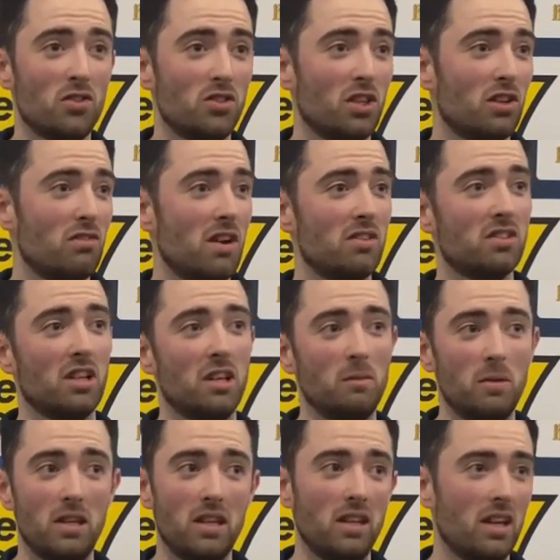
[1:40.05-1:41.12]
So the crowd's going to
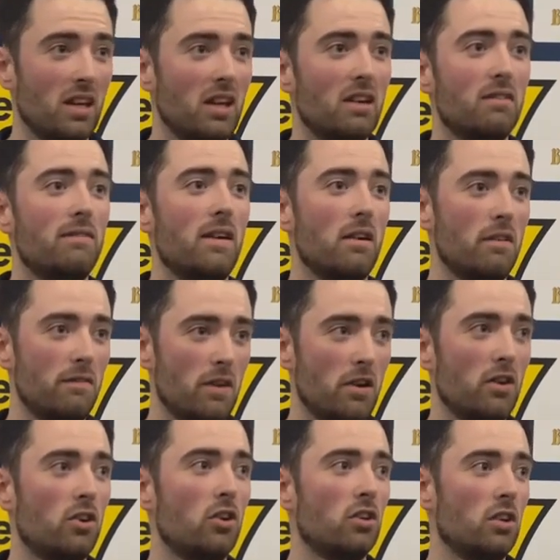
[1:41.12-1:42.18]
be very,
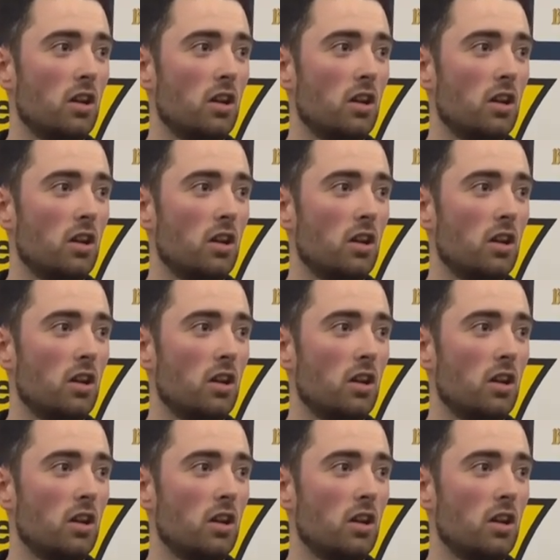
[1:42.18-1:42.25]
very good.